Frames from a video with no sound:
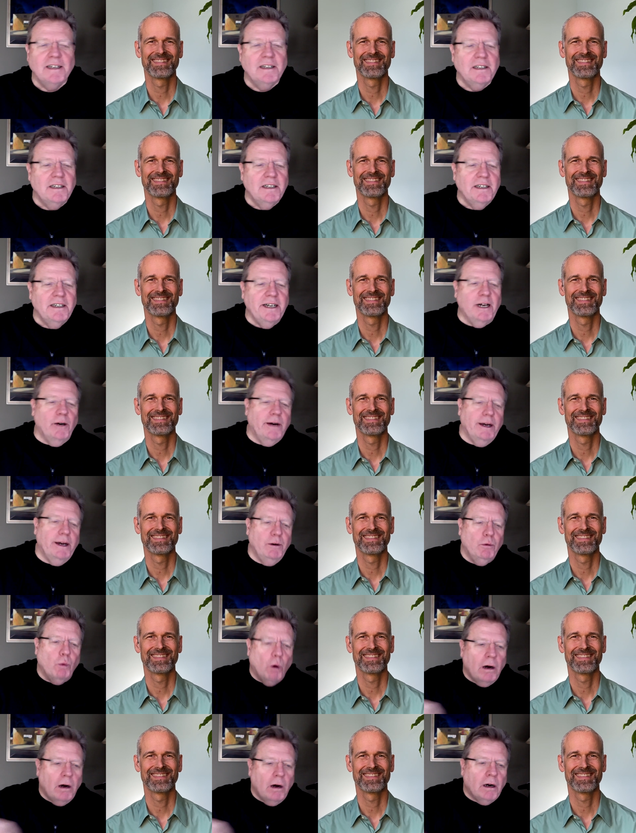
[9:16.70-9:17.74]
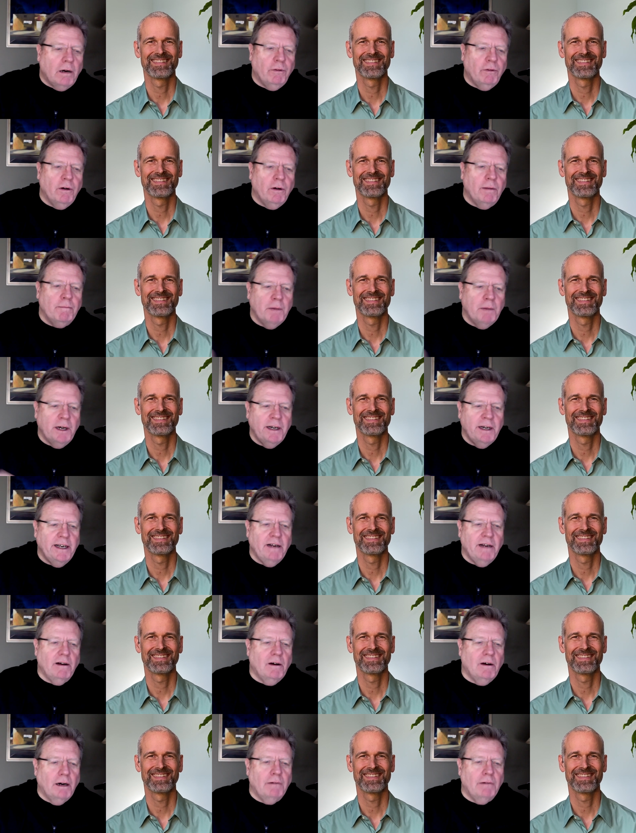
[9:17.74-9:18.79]
Speaker 1: you know, I walk from my
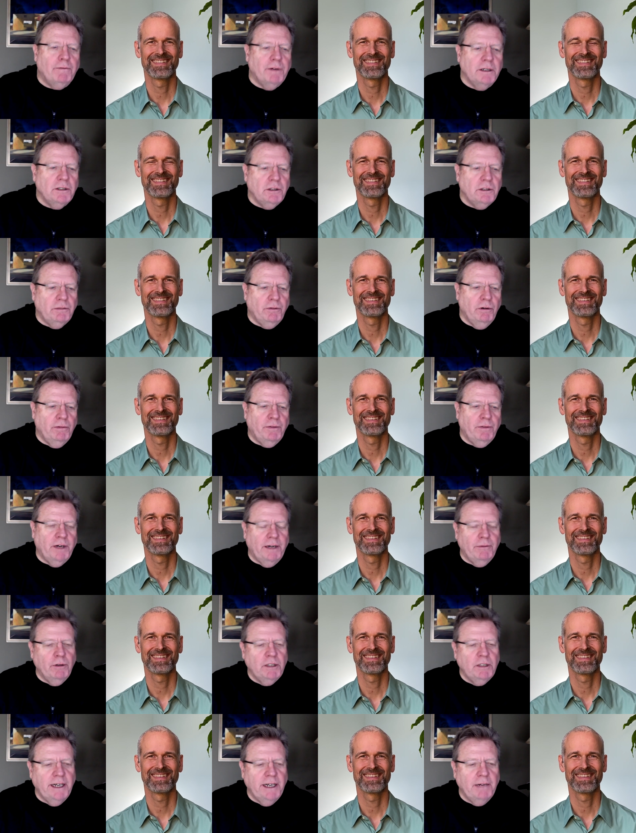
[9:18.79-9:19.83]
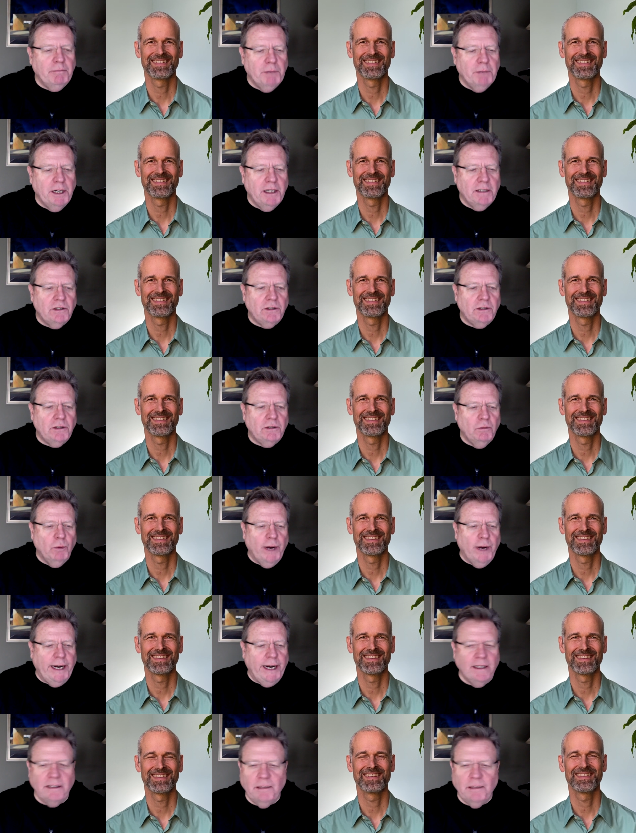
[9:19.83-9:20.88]
office for five or 10 minutes,
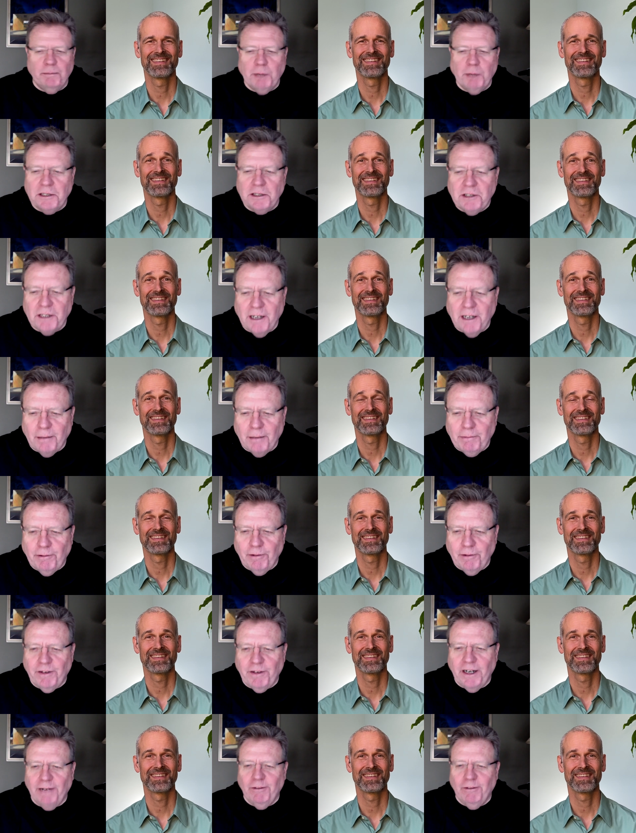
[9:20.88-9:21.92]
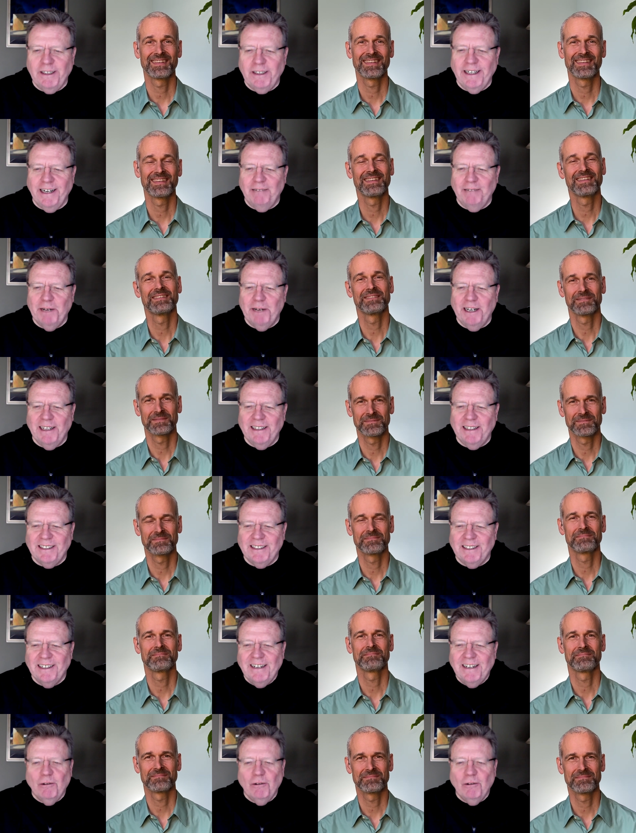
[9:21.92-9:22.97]
wait at the bus stop for five or 10 minutes,
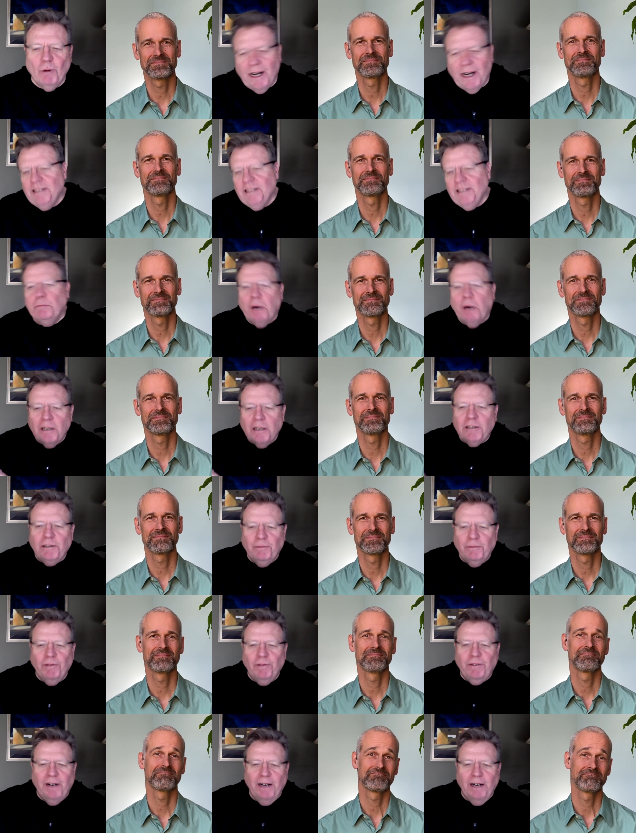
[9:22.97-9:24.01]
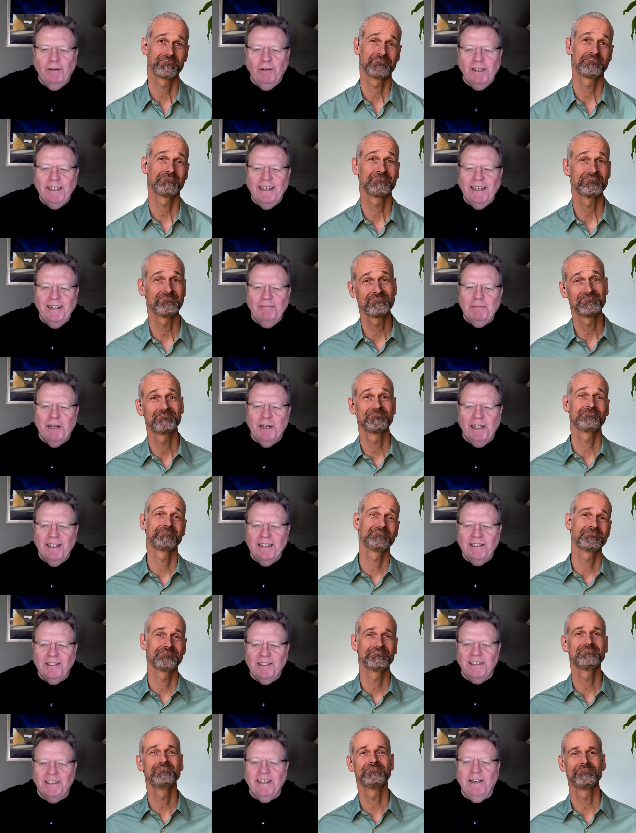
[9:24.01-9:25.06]
ride the bus for five or 10 minutes,
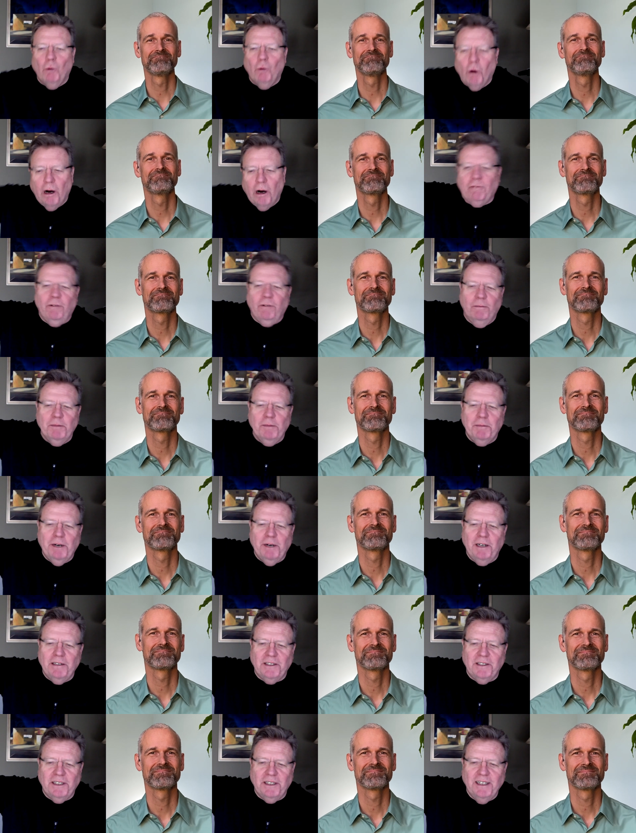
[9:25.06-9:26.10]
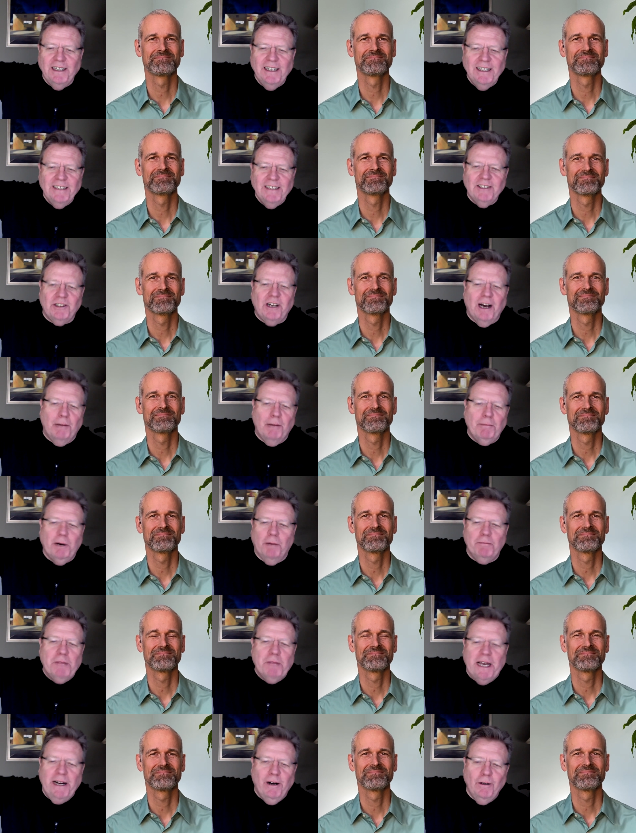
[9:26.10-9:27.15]
and then walk from the bus stop up
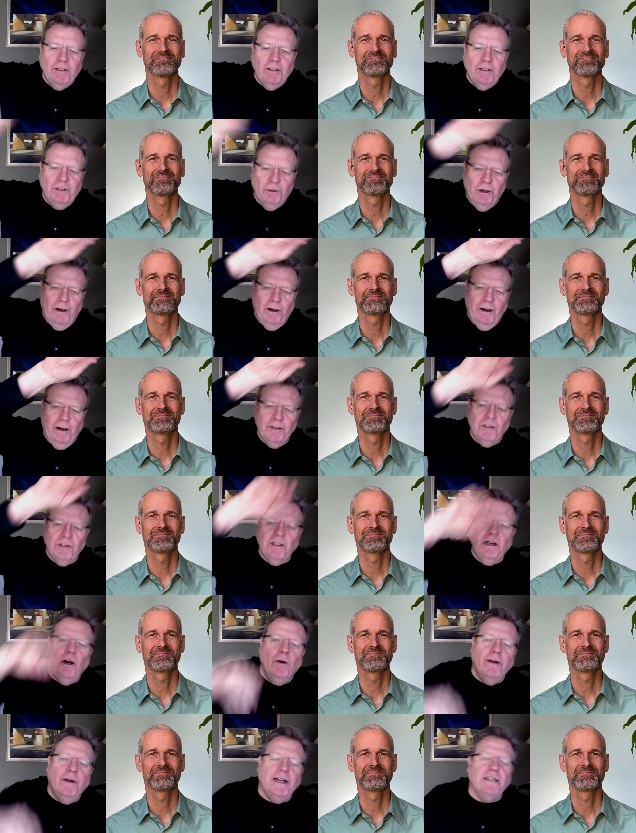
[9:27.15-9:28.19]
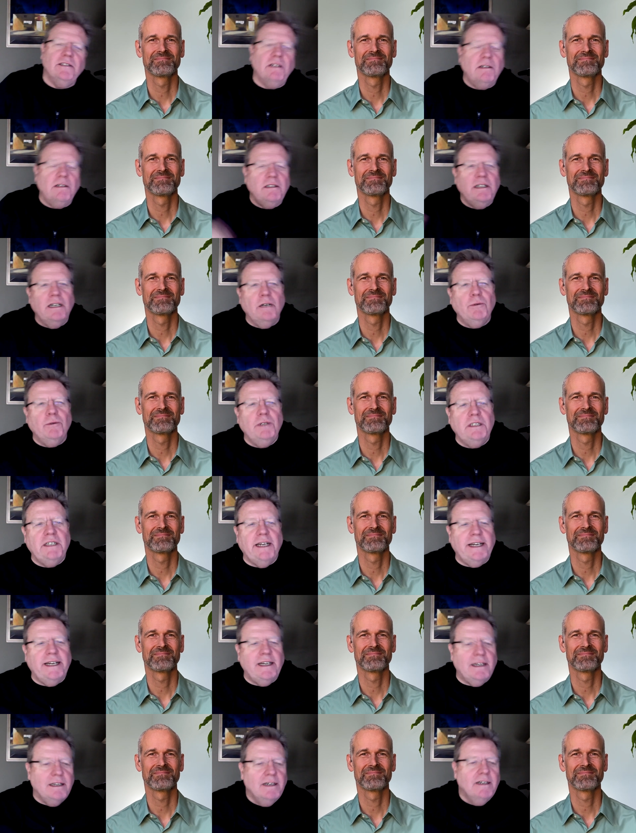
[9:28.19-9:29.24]
there to where I was going. So, you know, it would
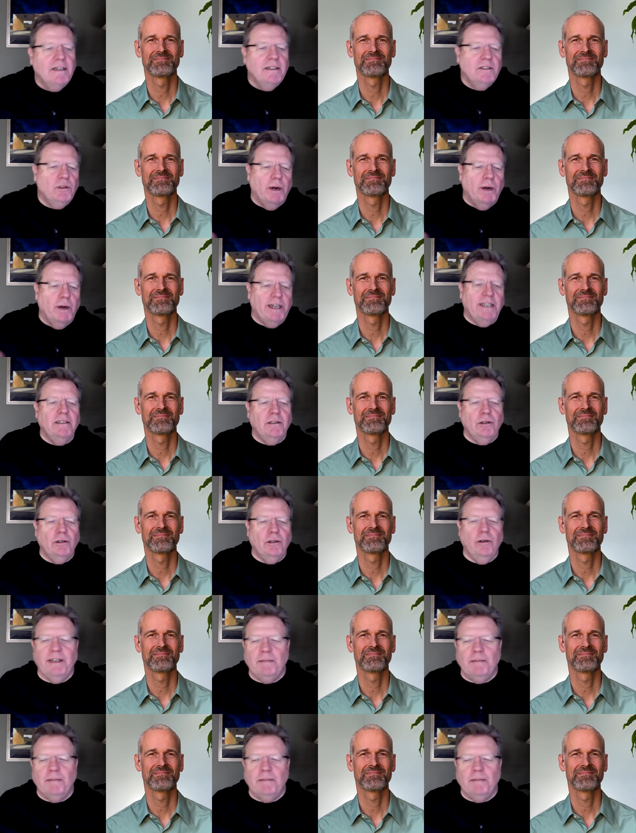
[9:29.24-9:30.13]
take 20 to 30